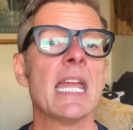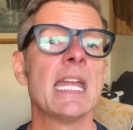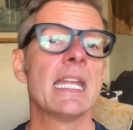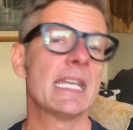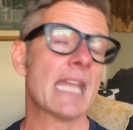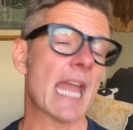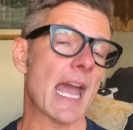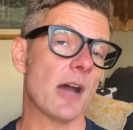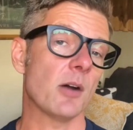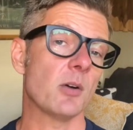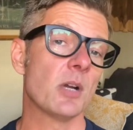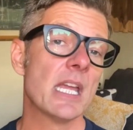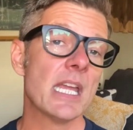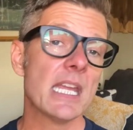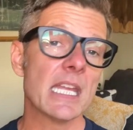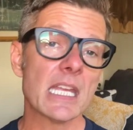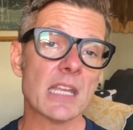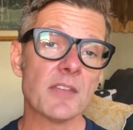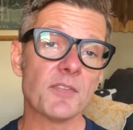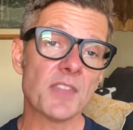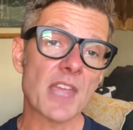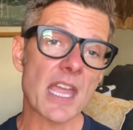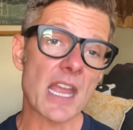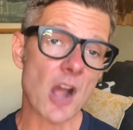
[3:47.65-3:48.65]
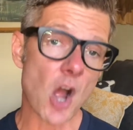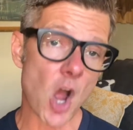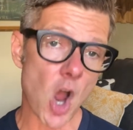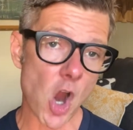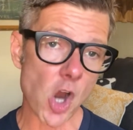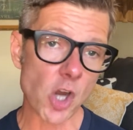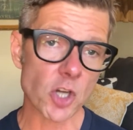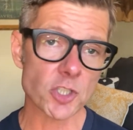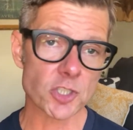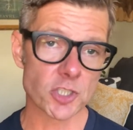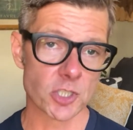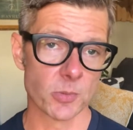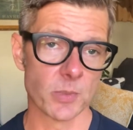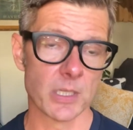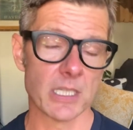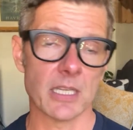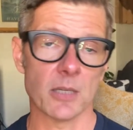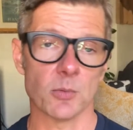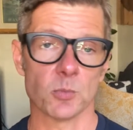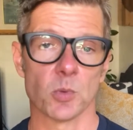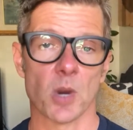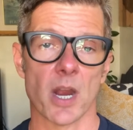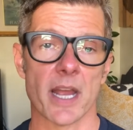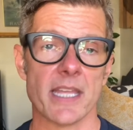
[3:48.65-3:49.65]
Now, if they are doing it
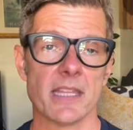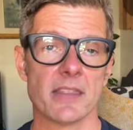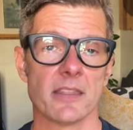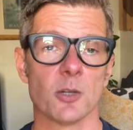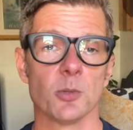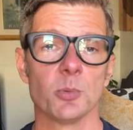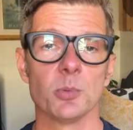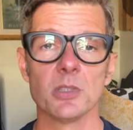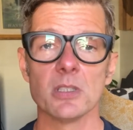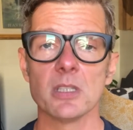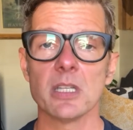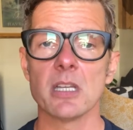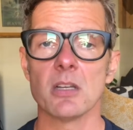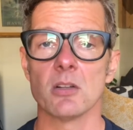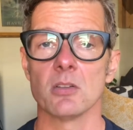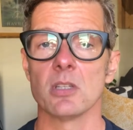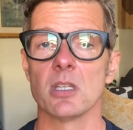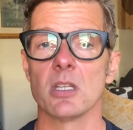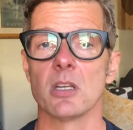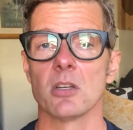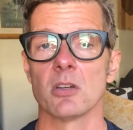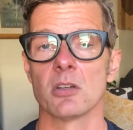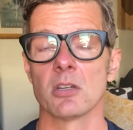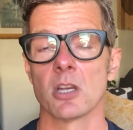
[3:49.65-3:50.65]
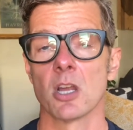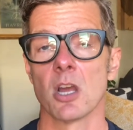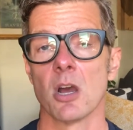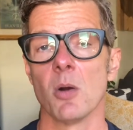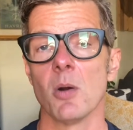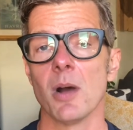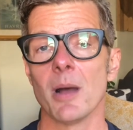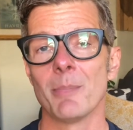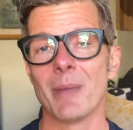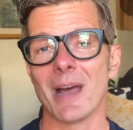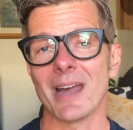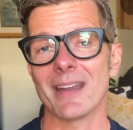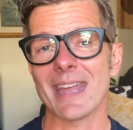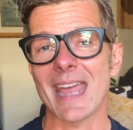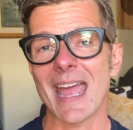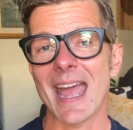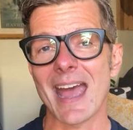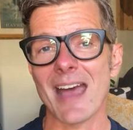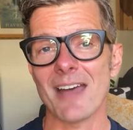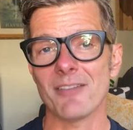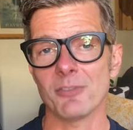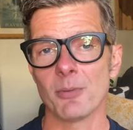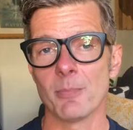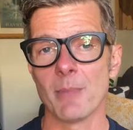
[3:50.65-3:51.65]
right, they're really only going to go about a
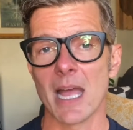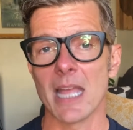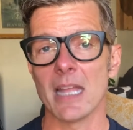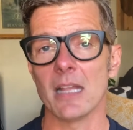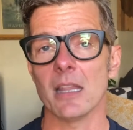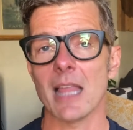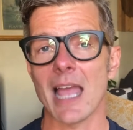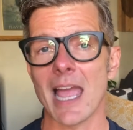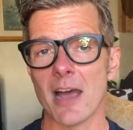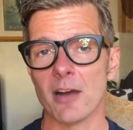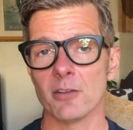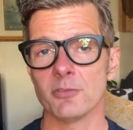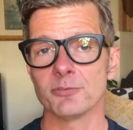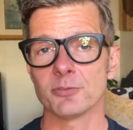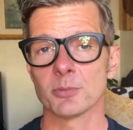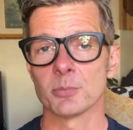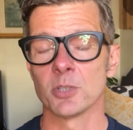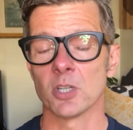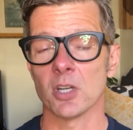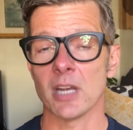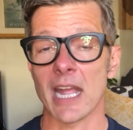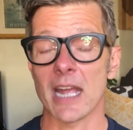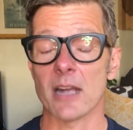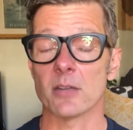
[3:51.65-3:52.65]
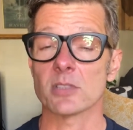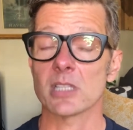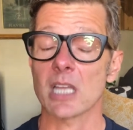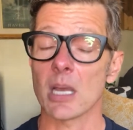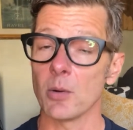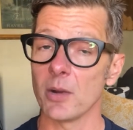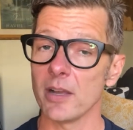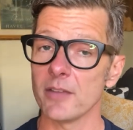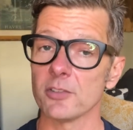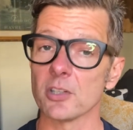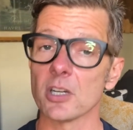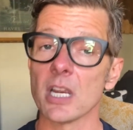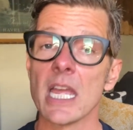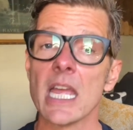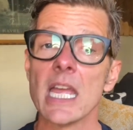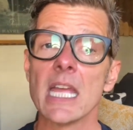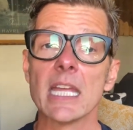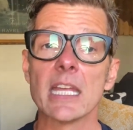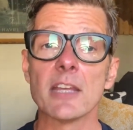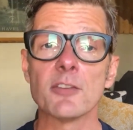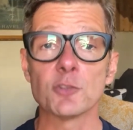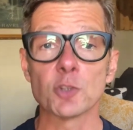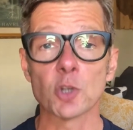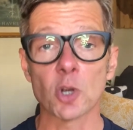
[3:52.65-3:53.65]
half a mile out from your house. However,
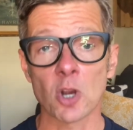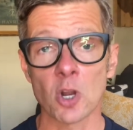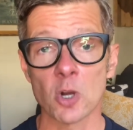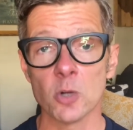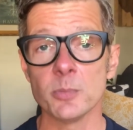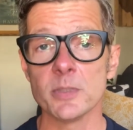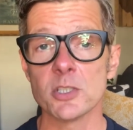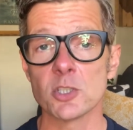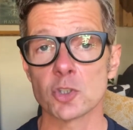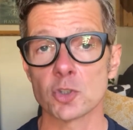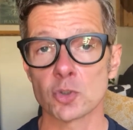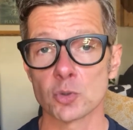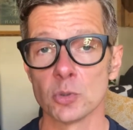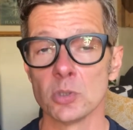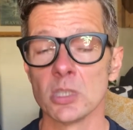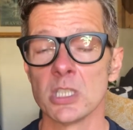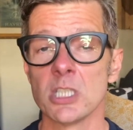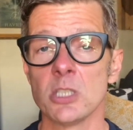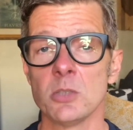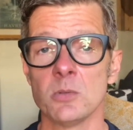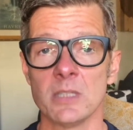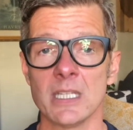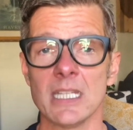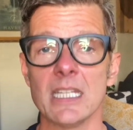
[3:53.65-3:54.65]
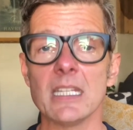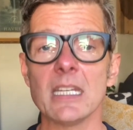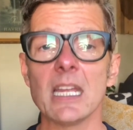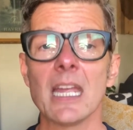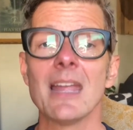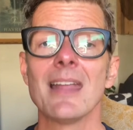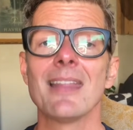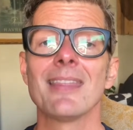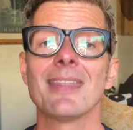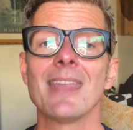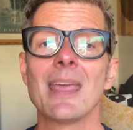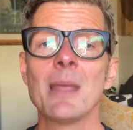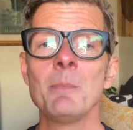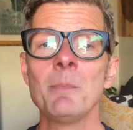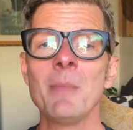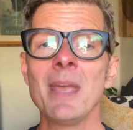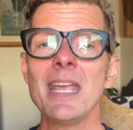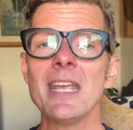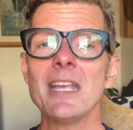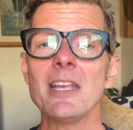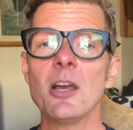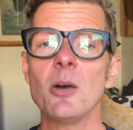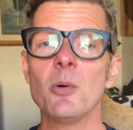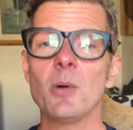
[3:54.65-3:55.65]
if your home is truly unique, they
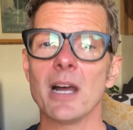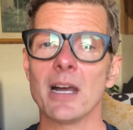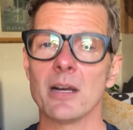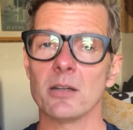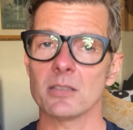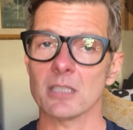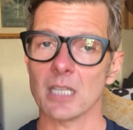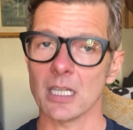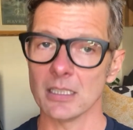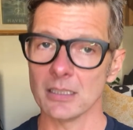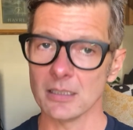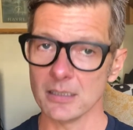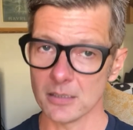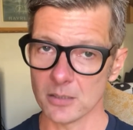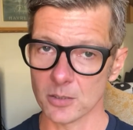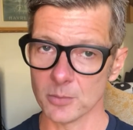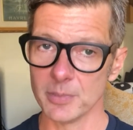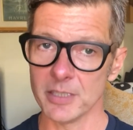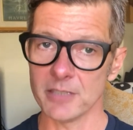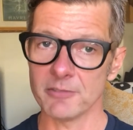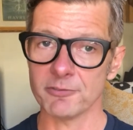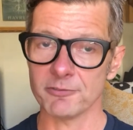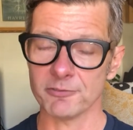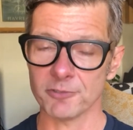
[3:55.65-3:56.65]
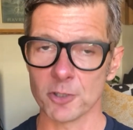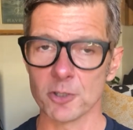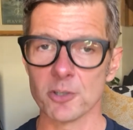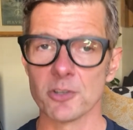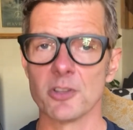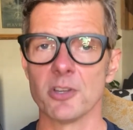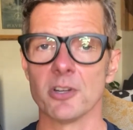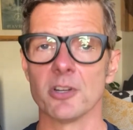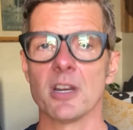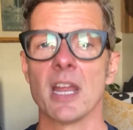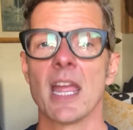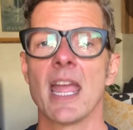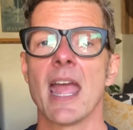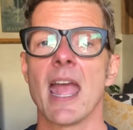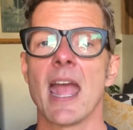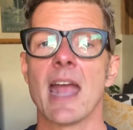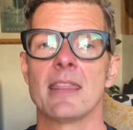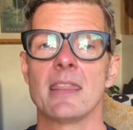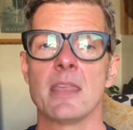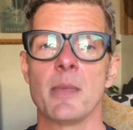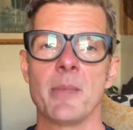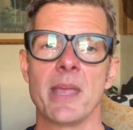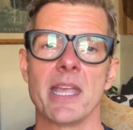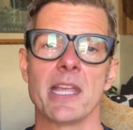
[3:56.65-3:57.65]
may go out a little bit further,
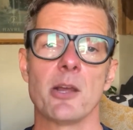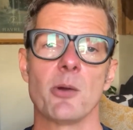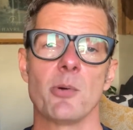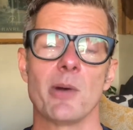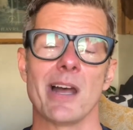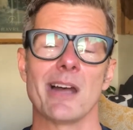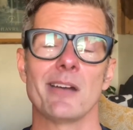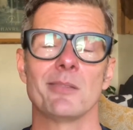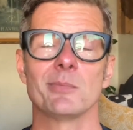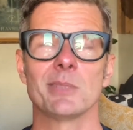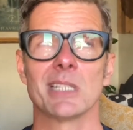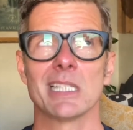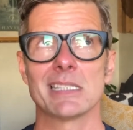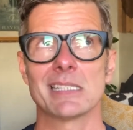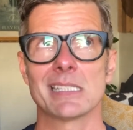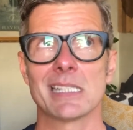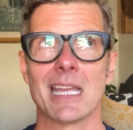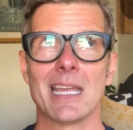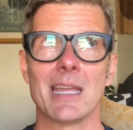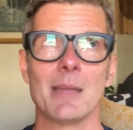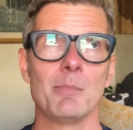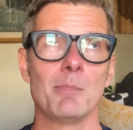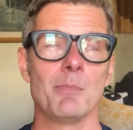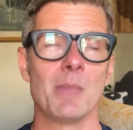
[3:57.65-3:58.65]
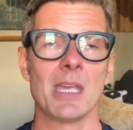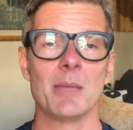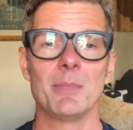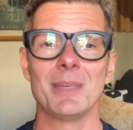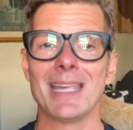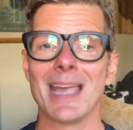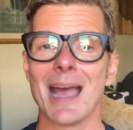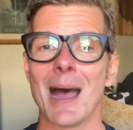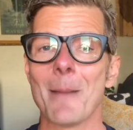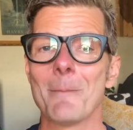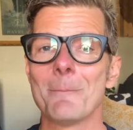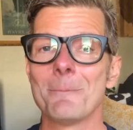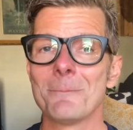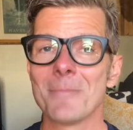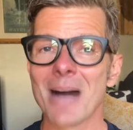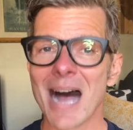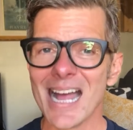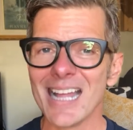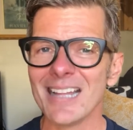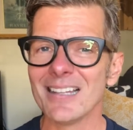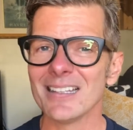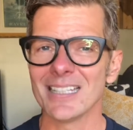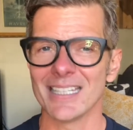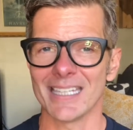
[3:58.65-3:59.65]
and they may go out, let's say, maybe a
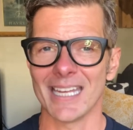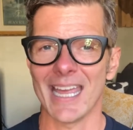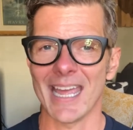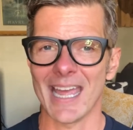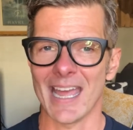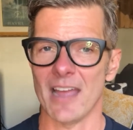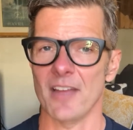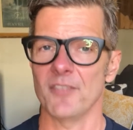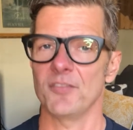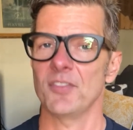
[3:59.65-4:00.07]
mile and a half.